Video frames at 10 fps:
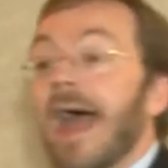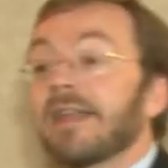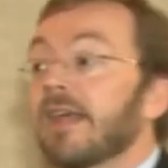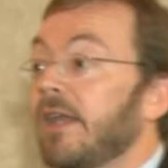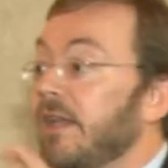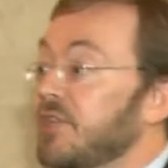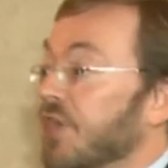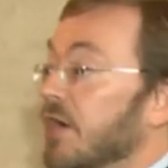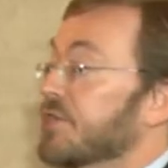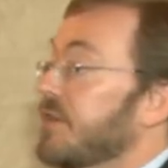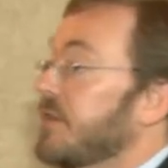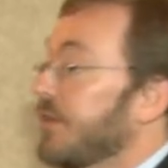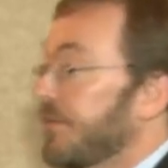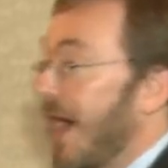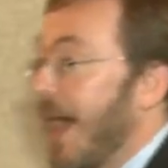and get an injunction to
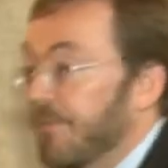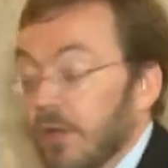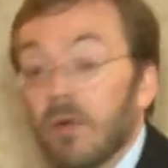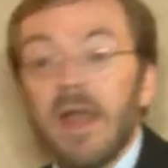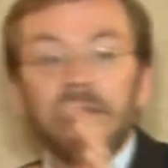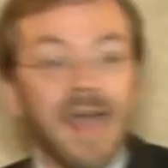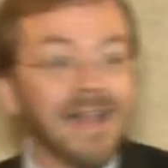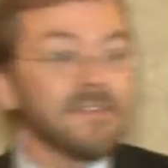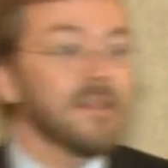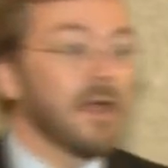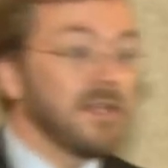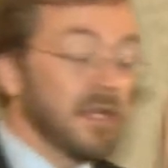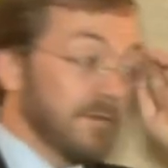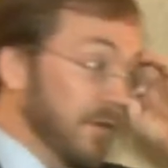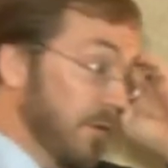stop you. That's the
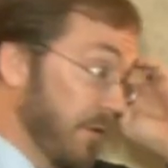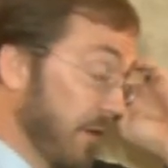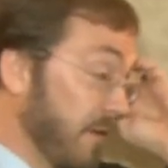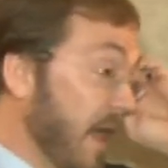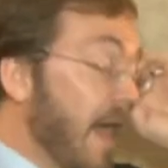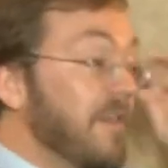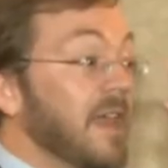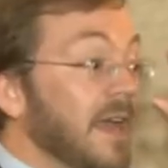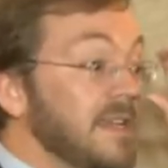idea of nuisance. The